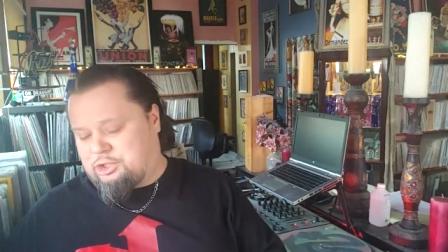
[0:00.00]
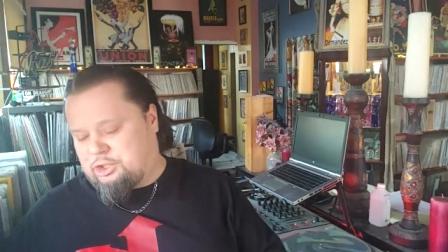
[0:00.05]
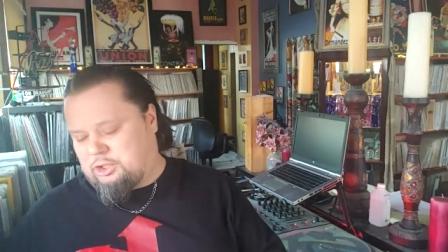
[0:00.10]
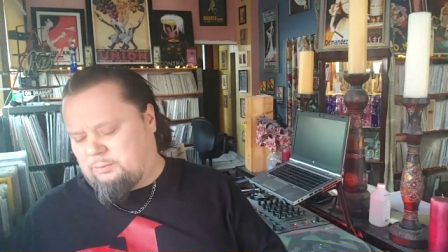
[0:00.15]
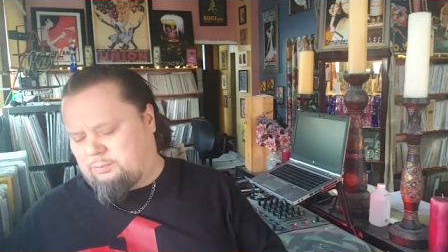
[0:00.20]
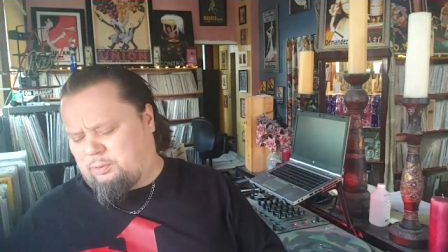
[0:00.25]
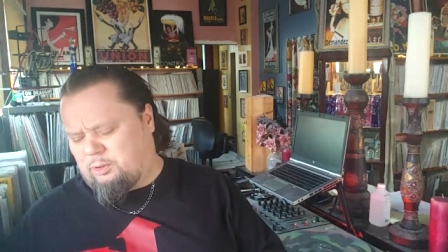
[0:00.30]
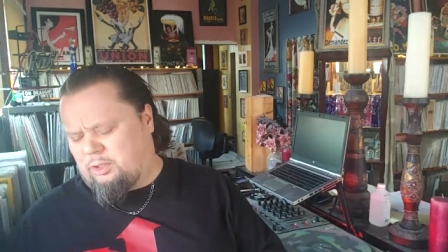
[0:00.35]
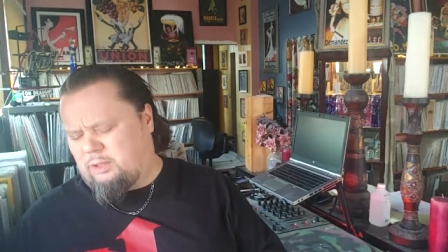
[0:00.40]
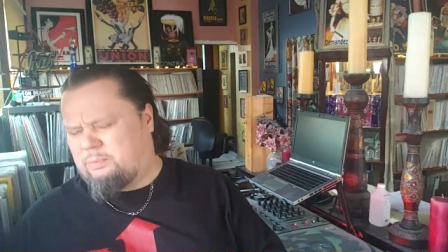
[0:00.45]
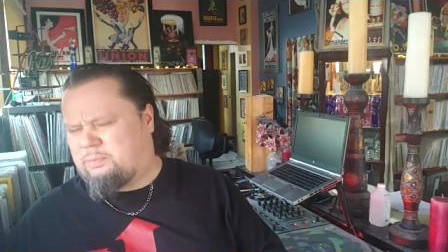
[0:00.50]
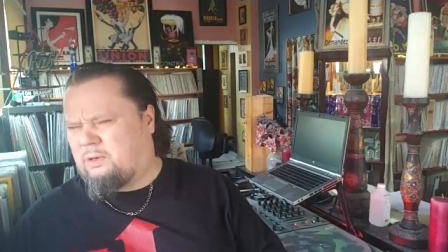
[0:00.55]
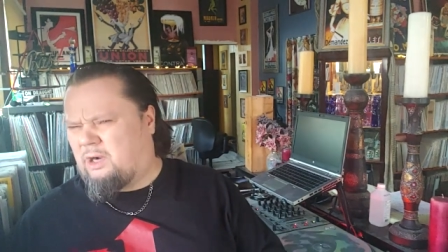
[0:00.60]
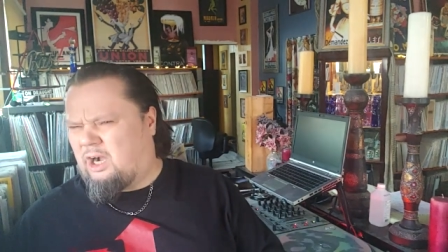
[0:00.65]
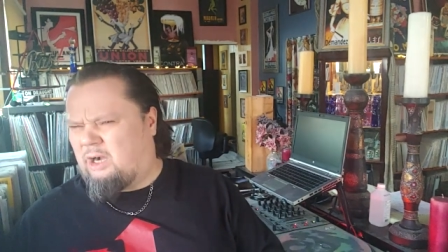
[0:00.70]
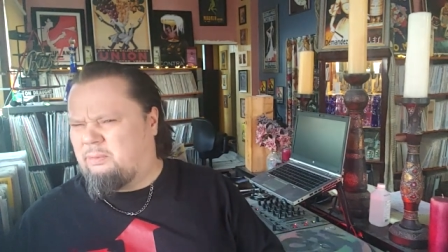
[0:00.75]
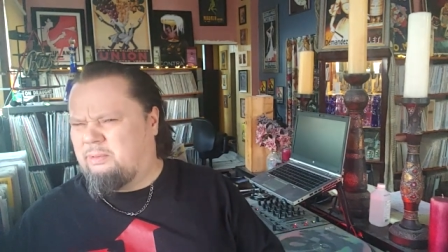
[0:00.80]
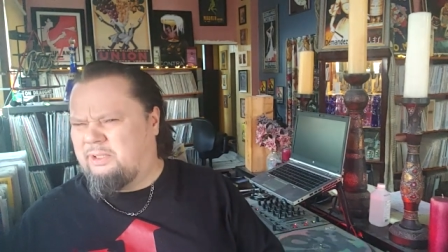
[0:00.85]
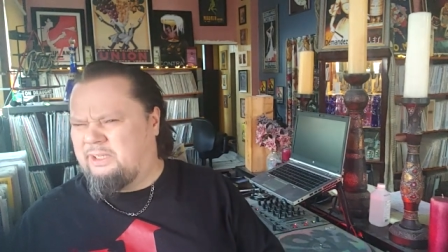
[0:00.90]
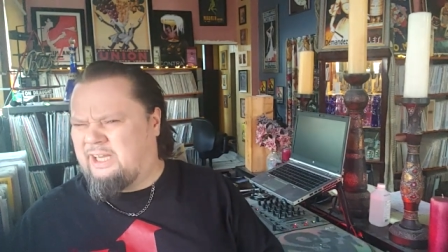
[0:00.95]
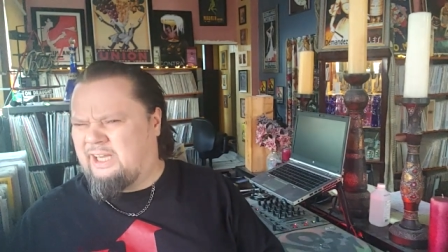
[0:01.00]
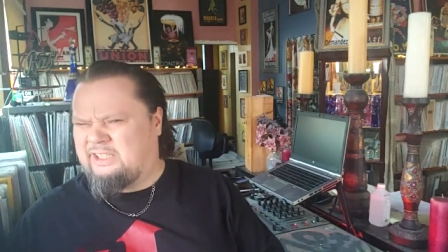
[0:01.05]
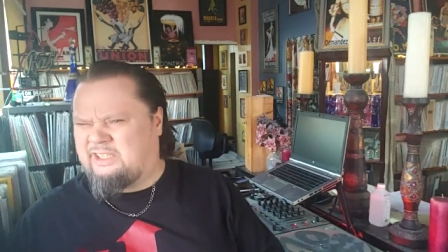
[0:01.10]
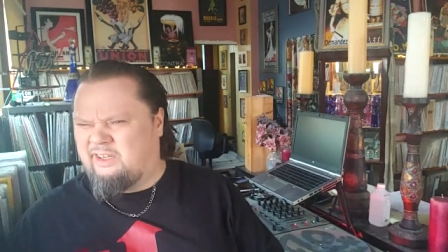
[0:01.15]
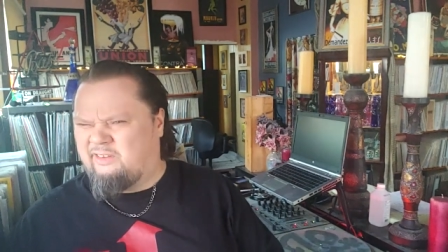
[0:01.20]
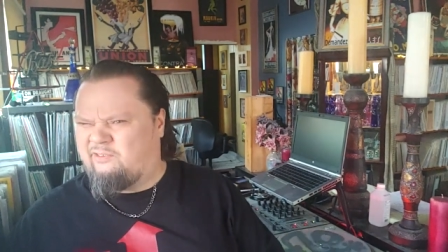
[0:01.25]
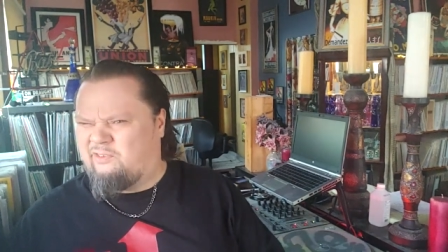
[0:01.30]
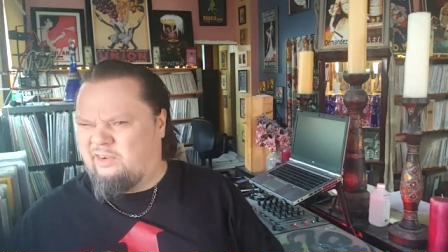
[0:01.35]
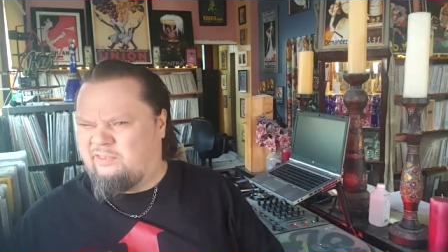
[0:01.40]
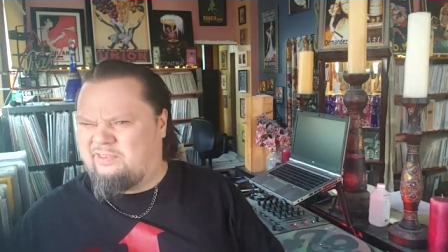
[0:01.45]
should put it probably
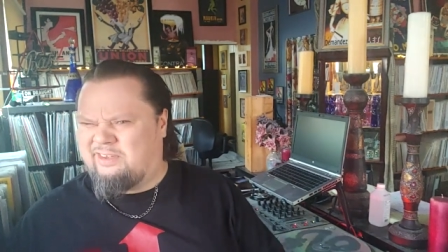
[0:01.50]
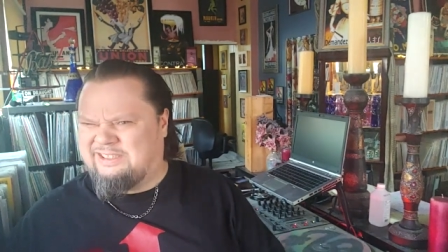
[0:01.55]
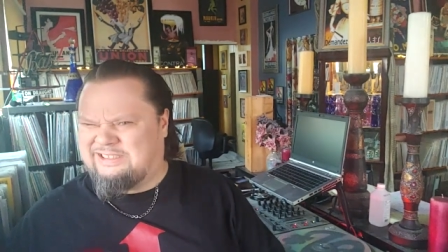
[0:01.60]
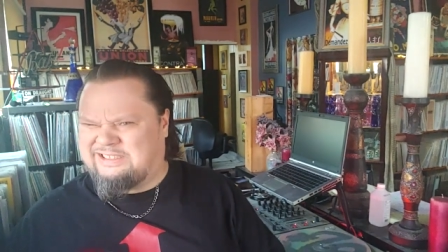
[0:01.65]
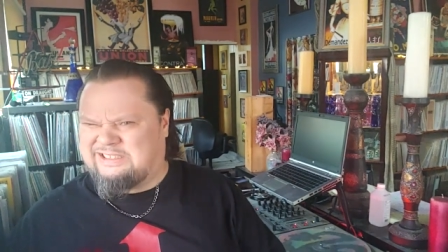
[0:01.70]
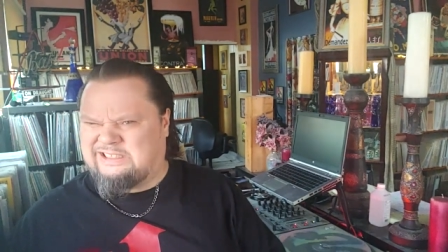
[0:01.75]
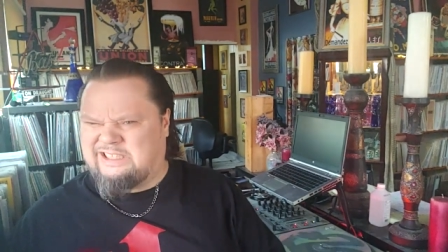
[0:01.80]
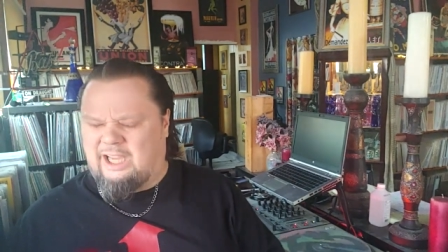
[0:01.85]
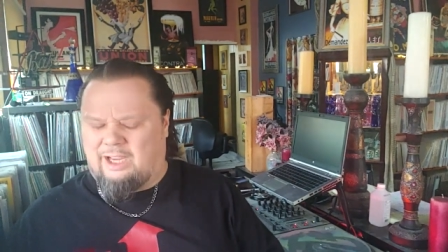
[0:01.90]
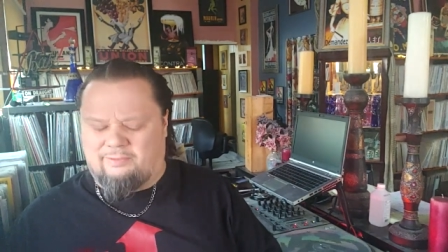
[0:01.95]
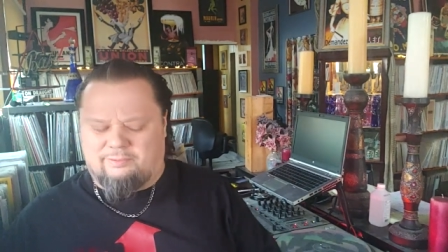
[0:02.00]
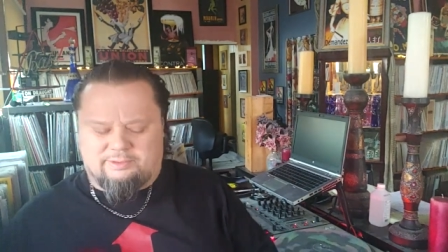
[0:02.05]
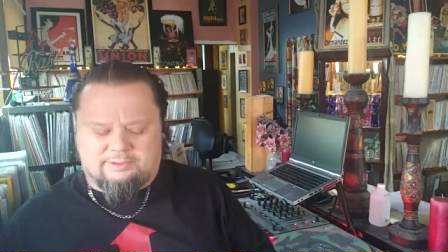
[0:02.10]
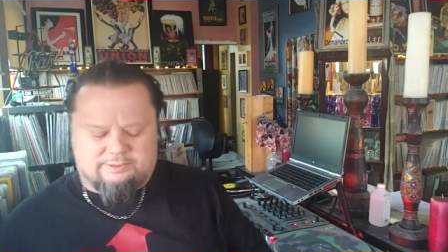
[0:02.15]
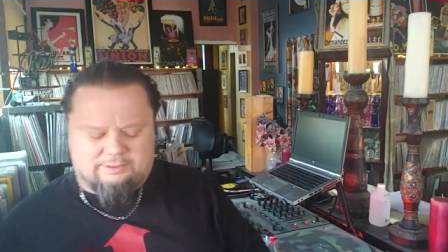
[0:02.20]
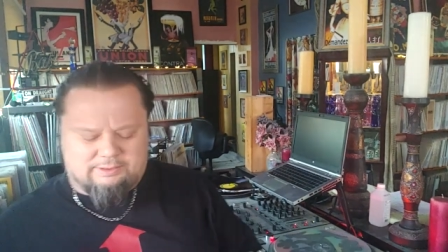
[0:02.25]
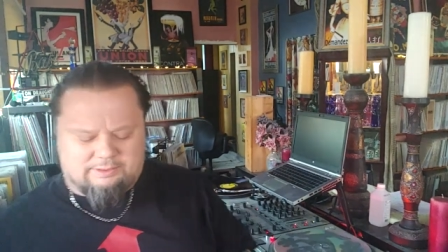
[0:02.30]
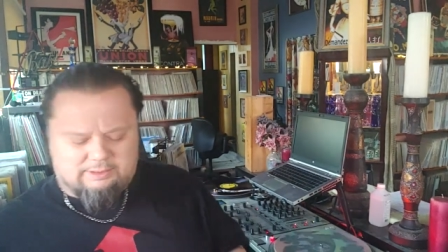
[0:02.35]
1957.